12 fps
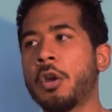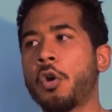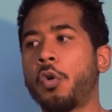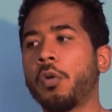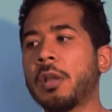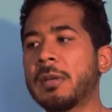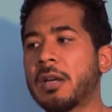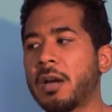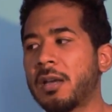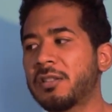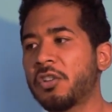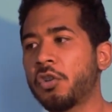only
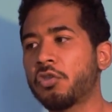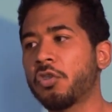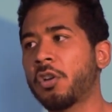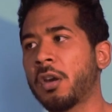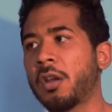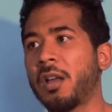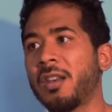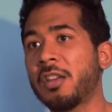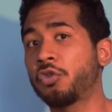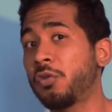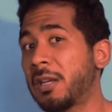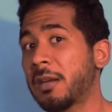because
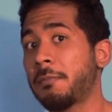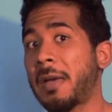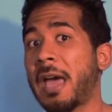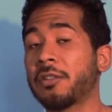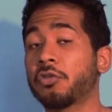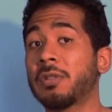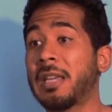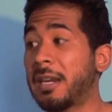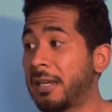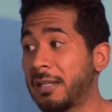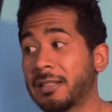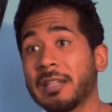unless you can master
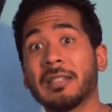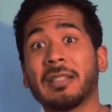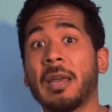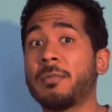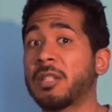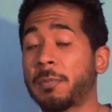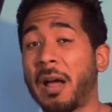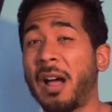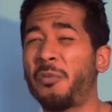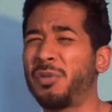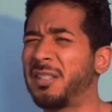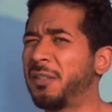getting into the same spot, which